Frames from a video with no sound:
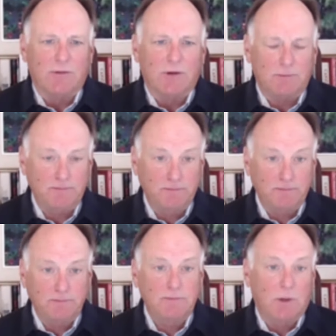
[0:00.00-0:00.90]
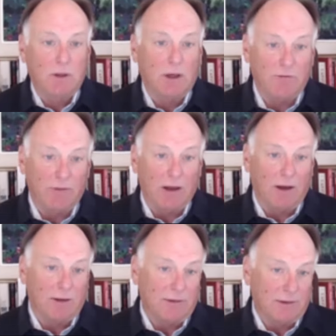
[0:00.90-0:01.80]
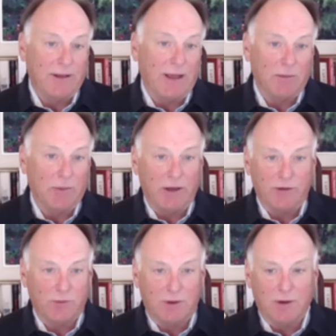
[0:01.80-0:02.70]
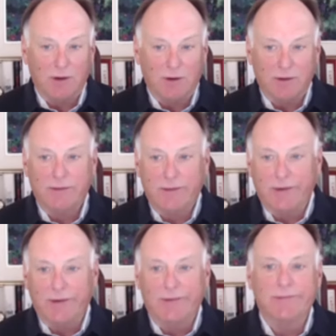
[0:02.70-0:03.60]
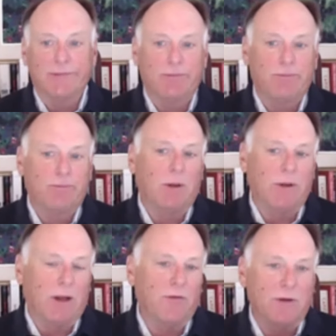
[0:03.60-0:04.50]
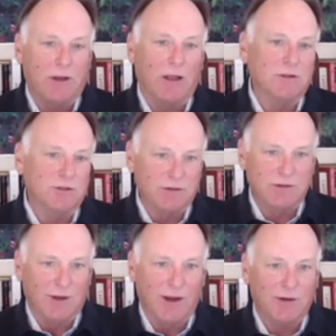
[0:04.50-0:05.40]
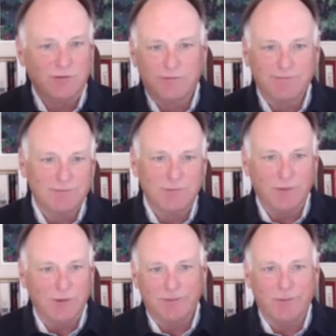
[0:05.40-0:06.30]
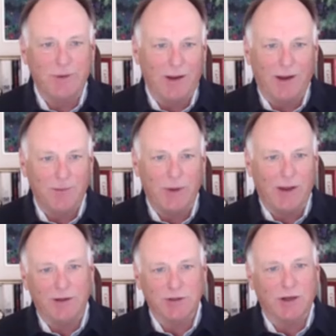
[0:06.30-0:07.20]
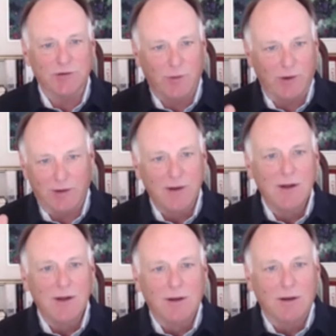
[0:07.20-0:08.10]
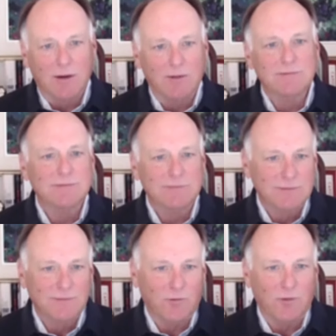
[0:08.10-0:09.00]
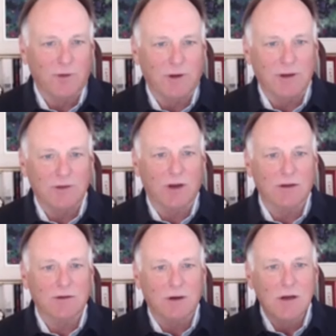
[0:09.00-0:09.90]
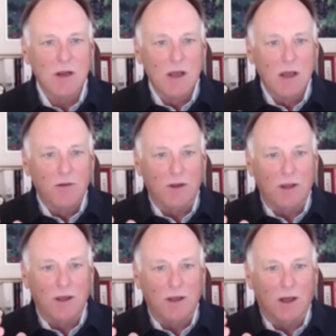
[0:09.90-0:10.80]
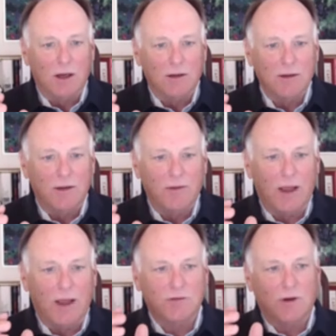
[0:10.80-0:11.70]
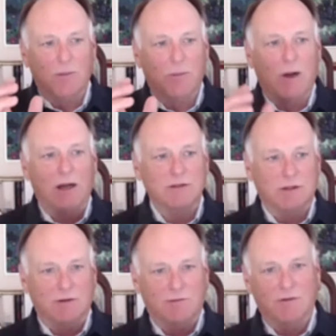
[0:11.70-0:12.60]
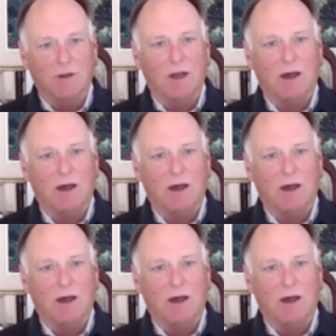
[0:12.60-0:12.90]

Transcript: developed a database. We call it the Public Health Intelligence Index. So it's PHI squared, for the geeks out there. And that's a composite of a